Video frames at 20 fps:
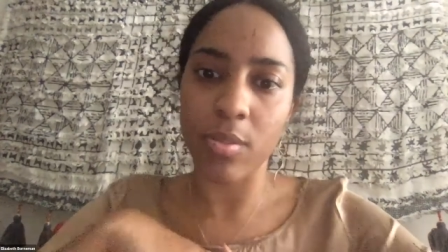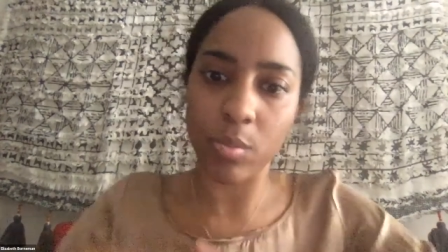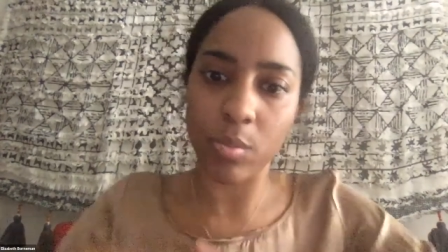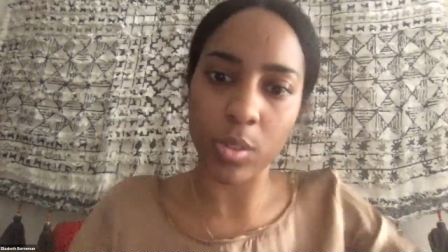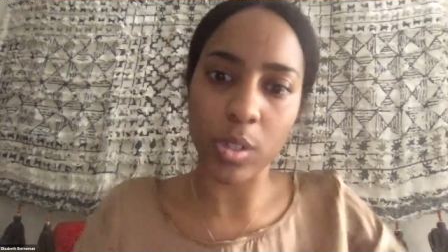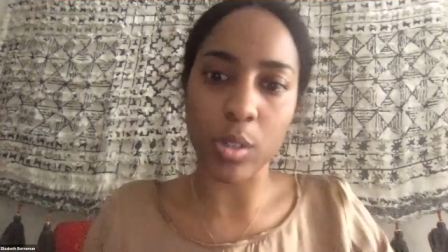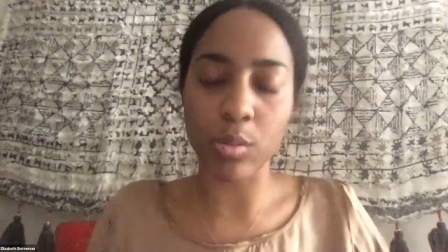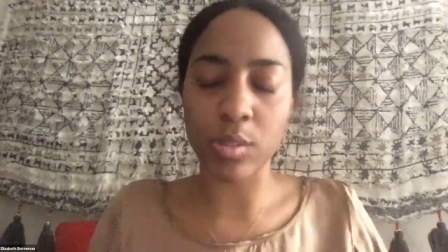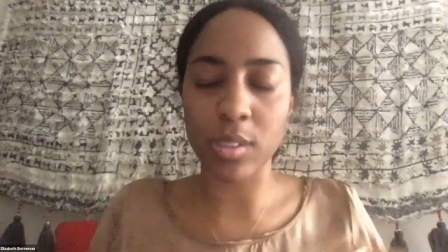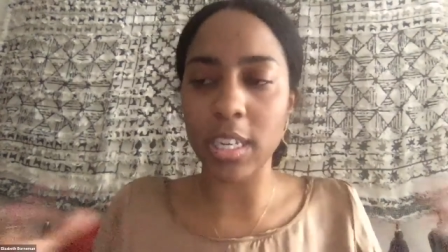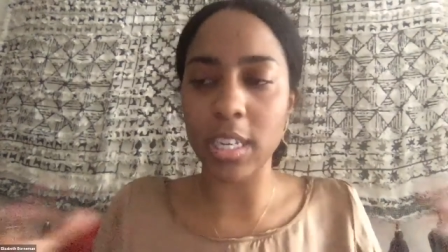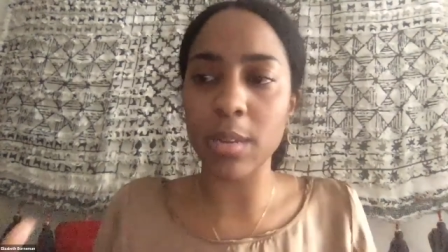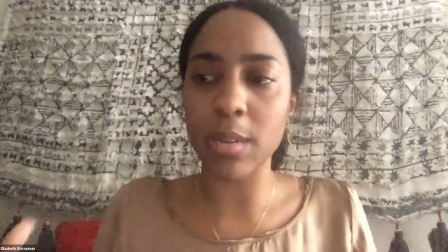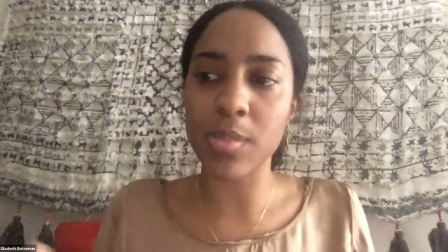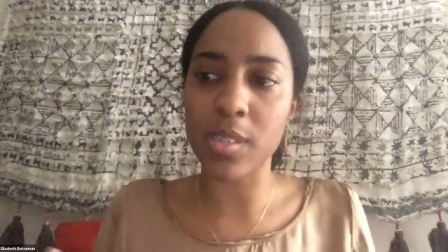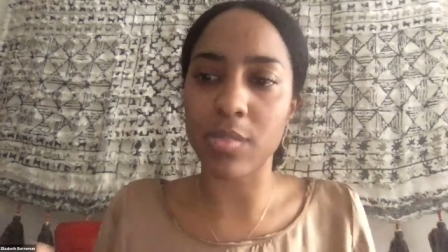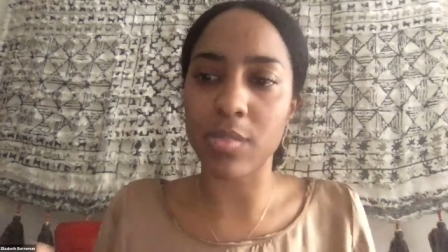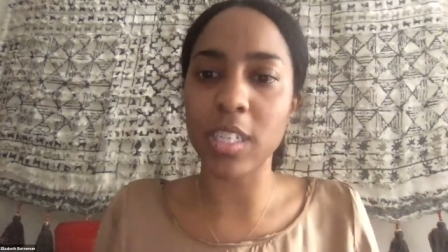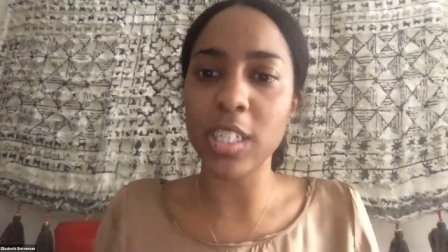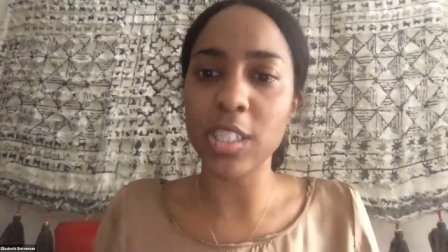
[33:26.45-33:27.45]
you know,
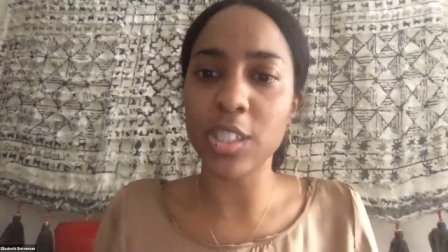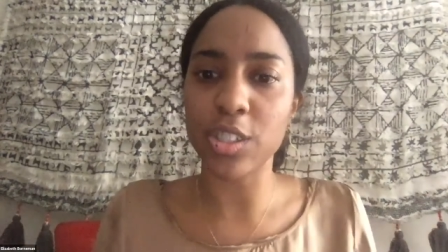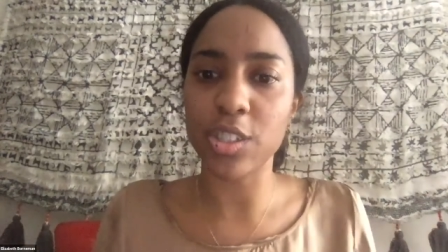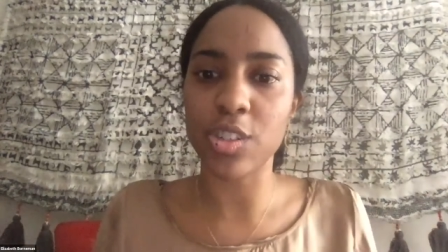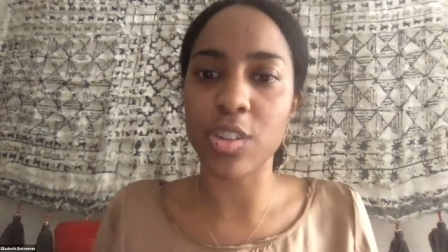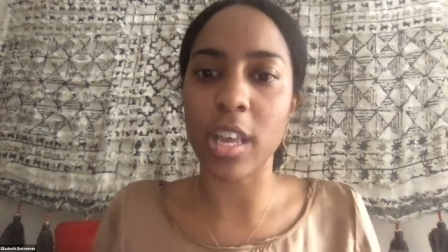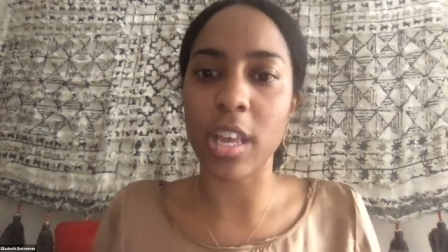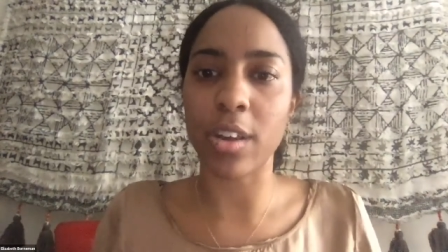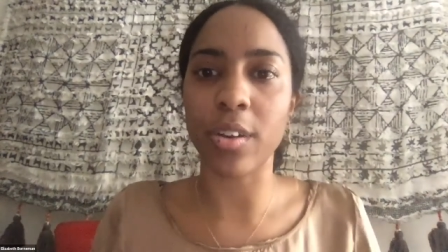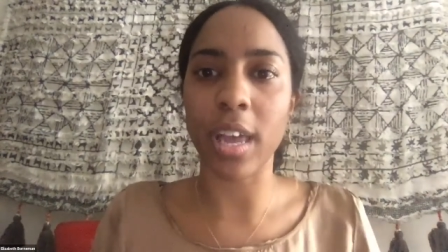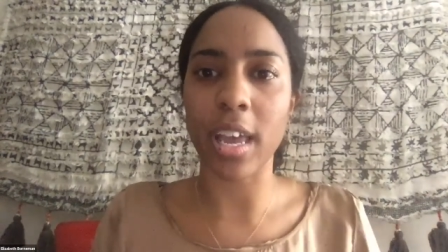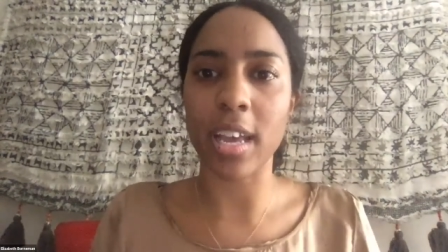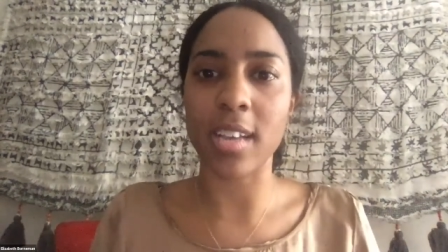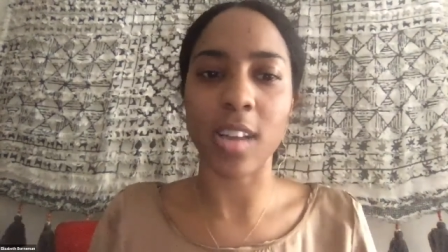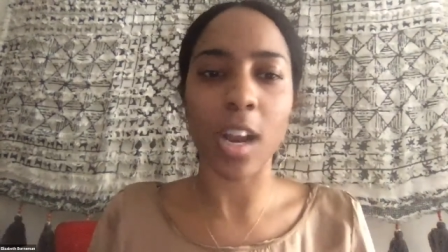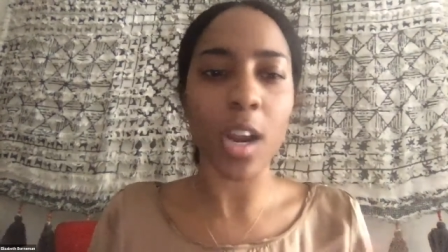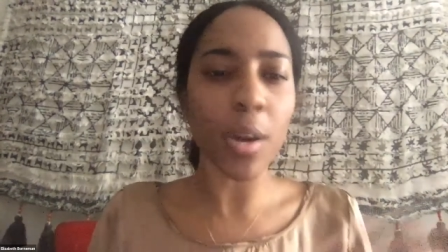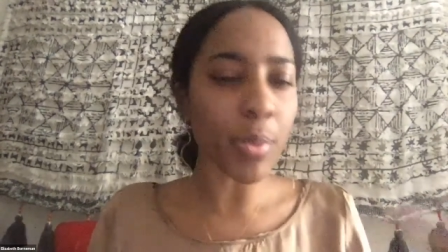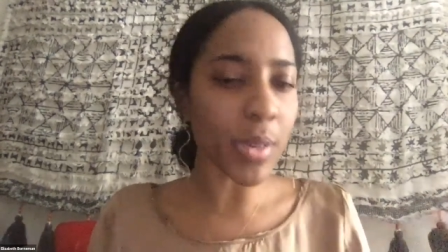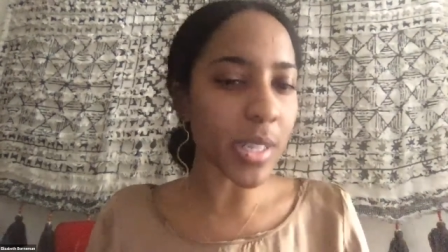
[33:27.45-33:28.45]
teams of teachers are like, okay, is
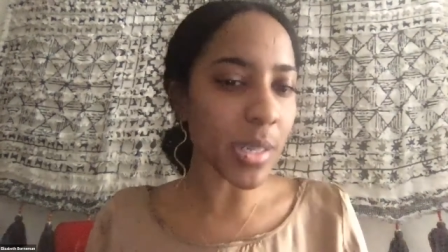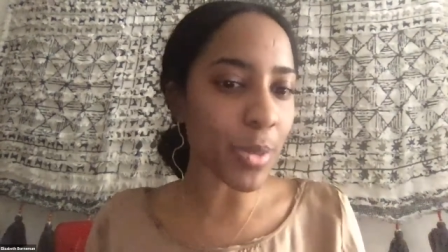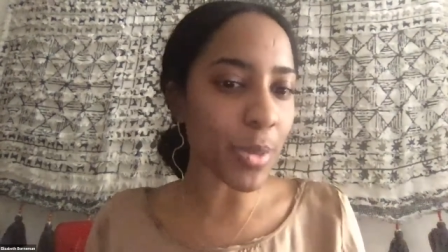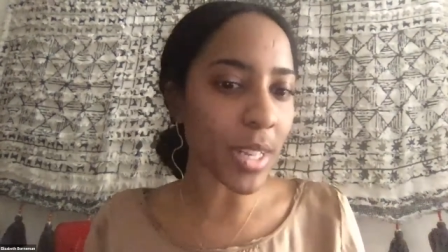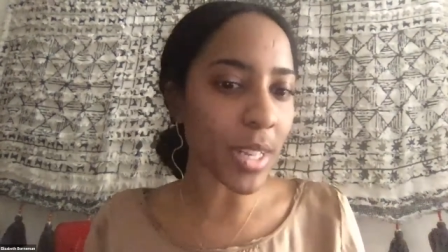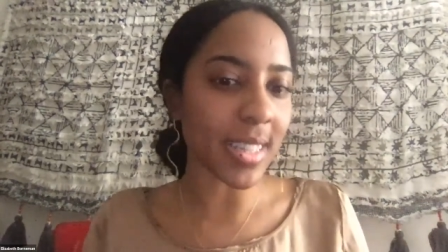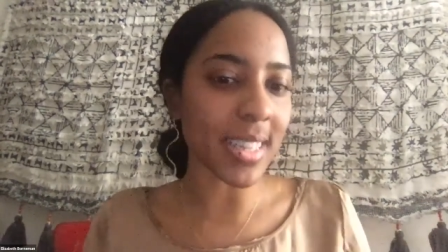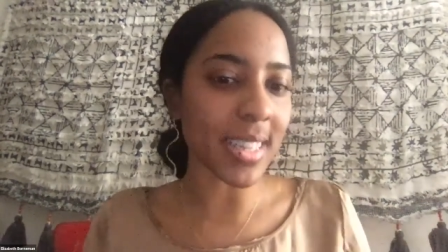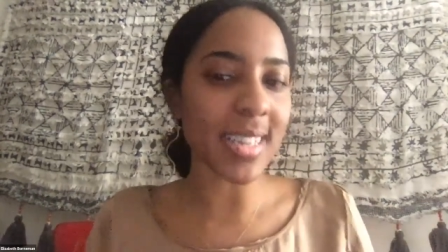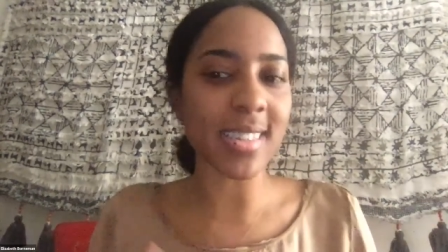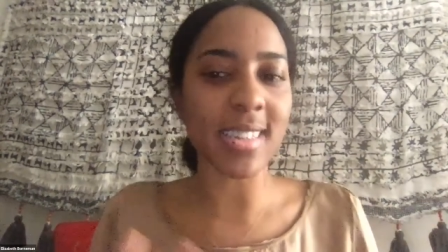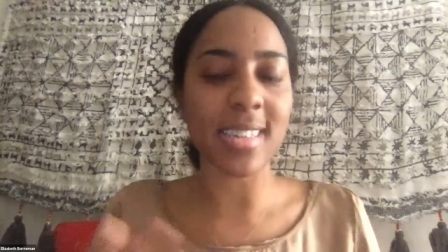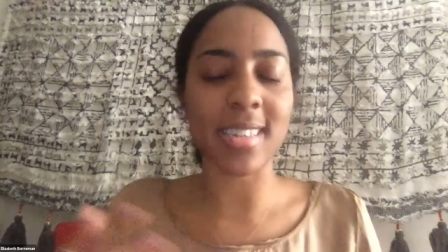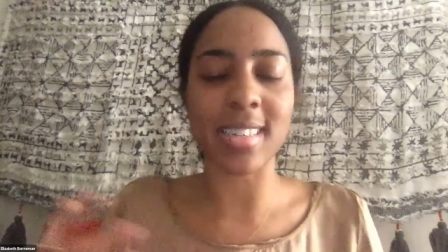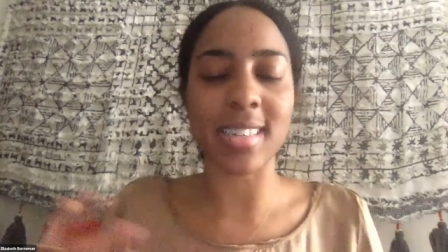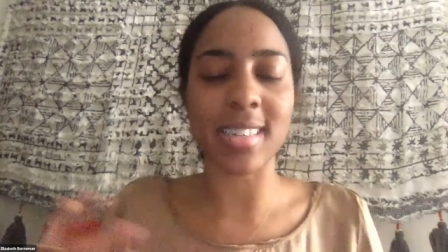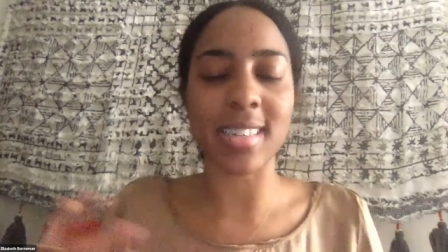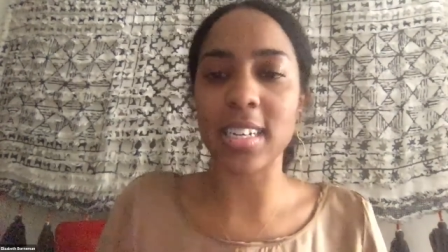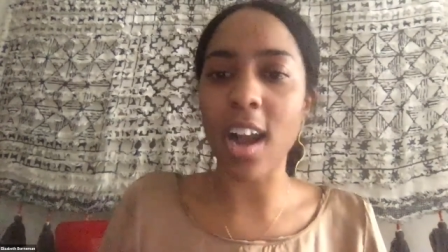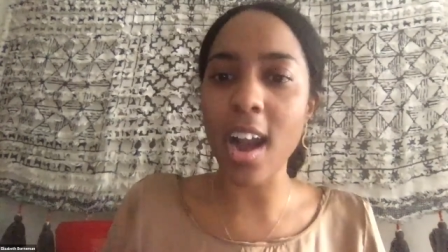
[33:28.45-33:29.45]
our principal like this? Is he
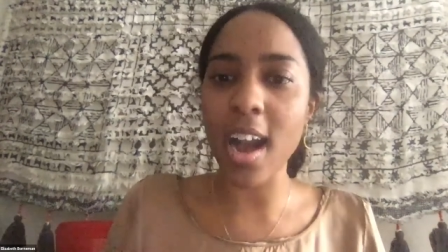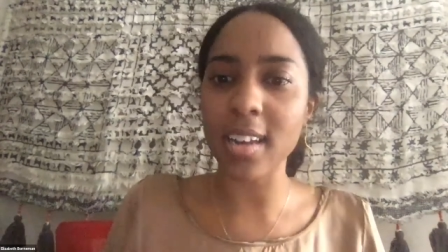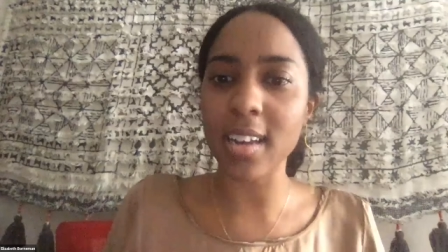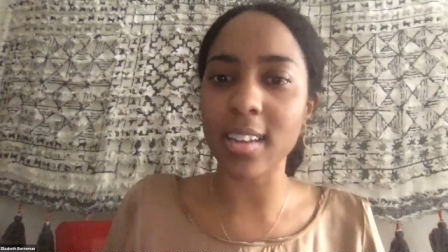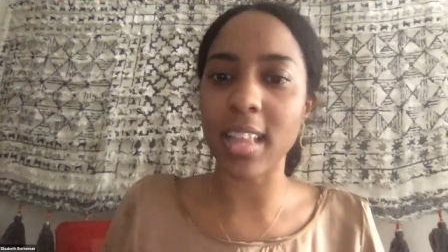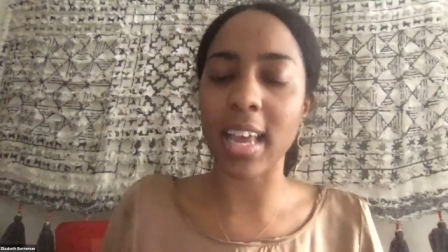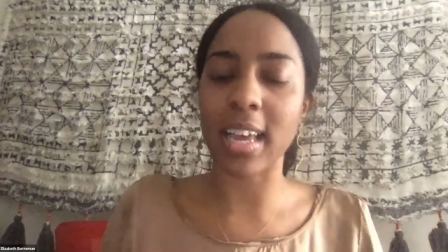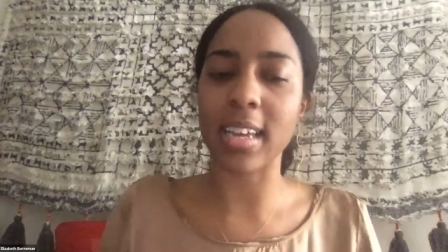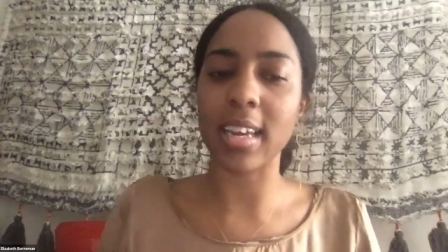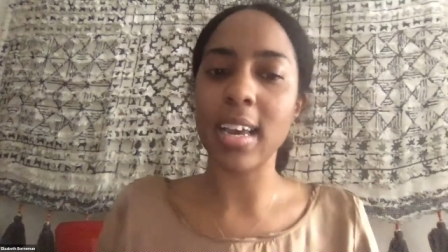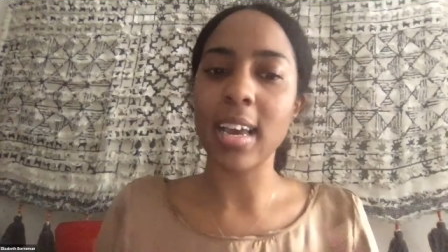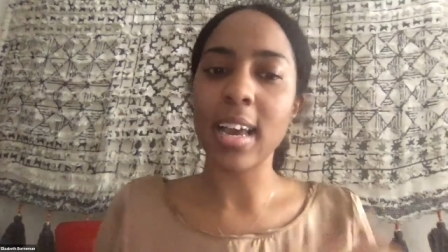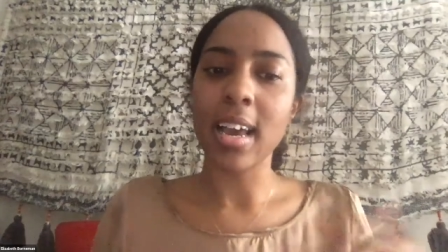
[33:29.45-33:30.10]
not? Like,